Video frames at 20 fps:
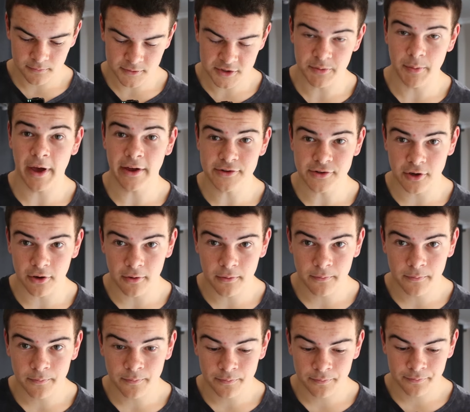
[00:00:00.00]
Tabasco,
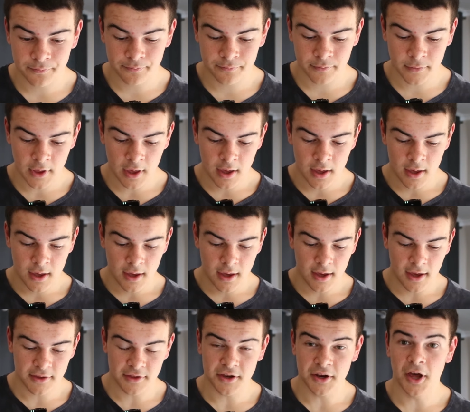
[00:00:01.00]

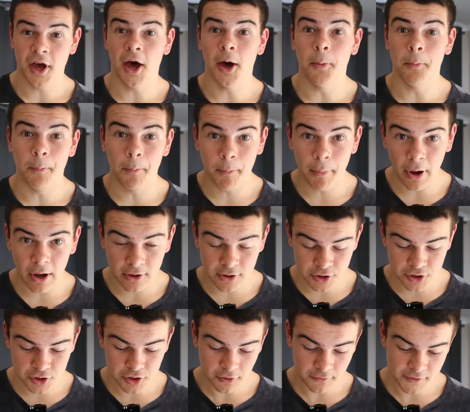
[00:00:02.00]
and then a
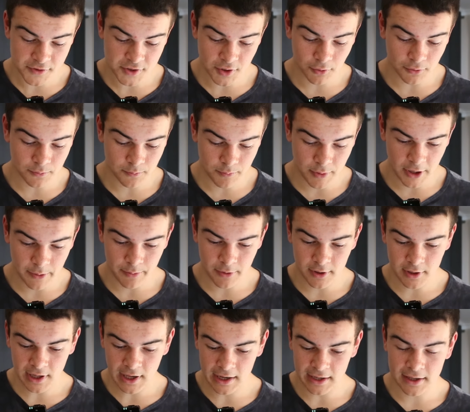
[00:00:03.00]
bunch of salt and pepper,
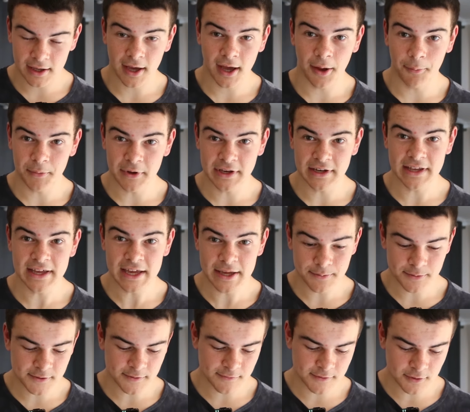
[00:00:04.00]

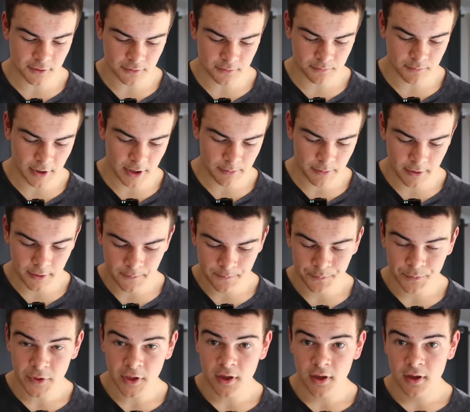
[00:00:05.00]
heaps of salt and pepper.
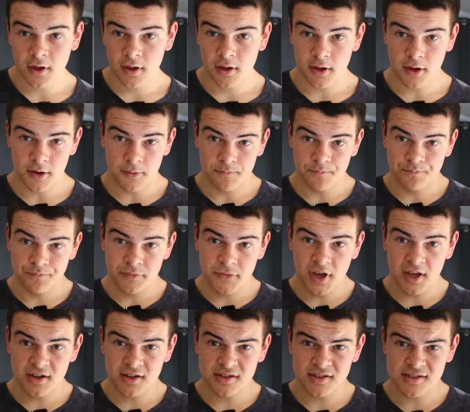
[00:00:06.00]

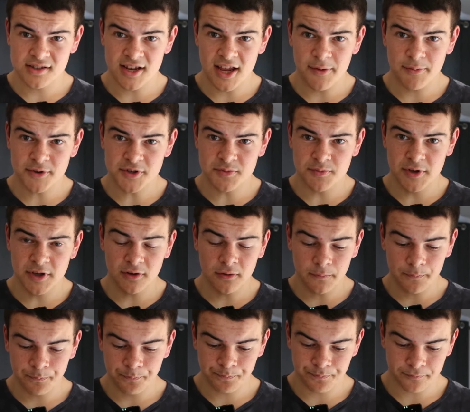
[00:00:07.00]
And it's a slappish
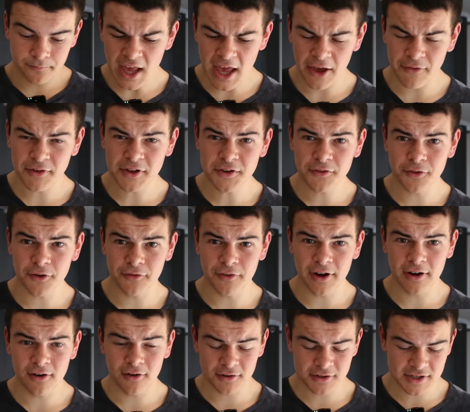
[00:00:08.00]
meal. Having it for a
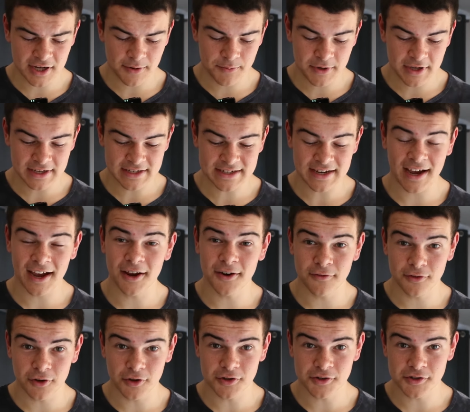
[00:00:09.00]
very long time, you get tired
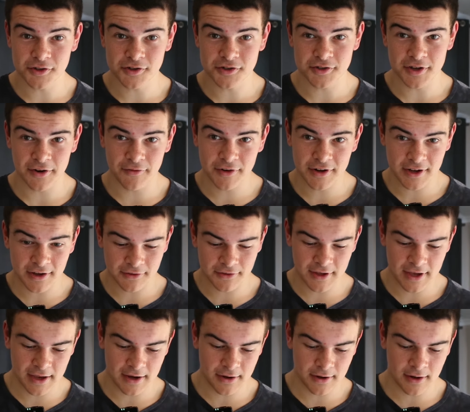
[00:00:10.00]
of couscous, so every now and
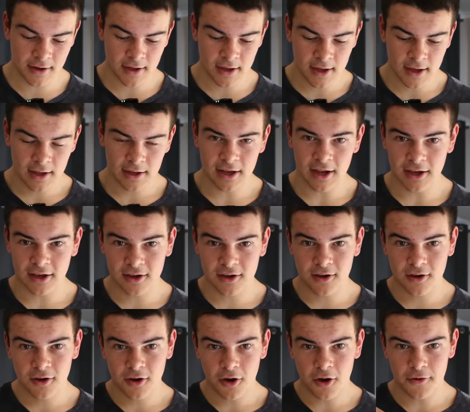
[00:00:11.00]
then,
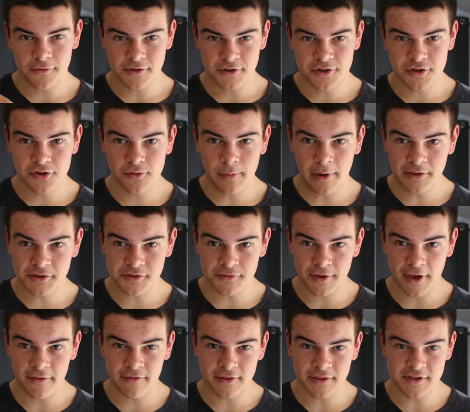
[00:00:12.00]
like after 2 months of
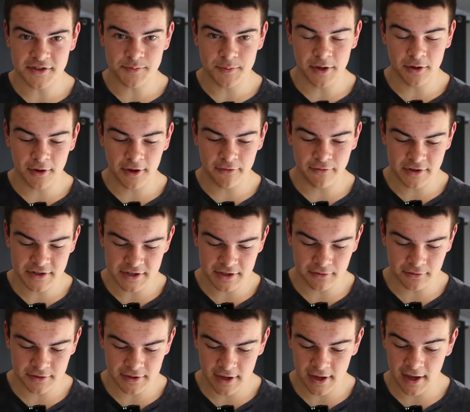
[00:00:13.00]
having this meal every
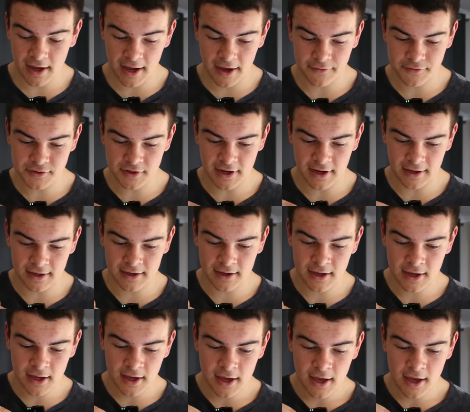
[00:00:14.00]
single day, I have to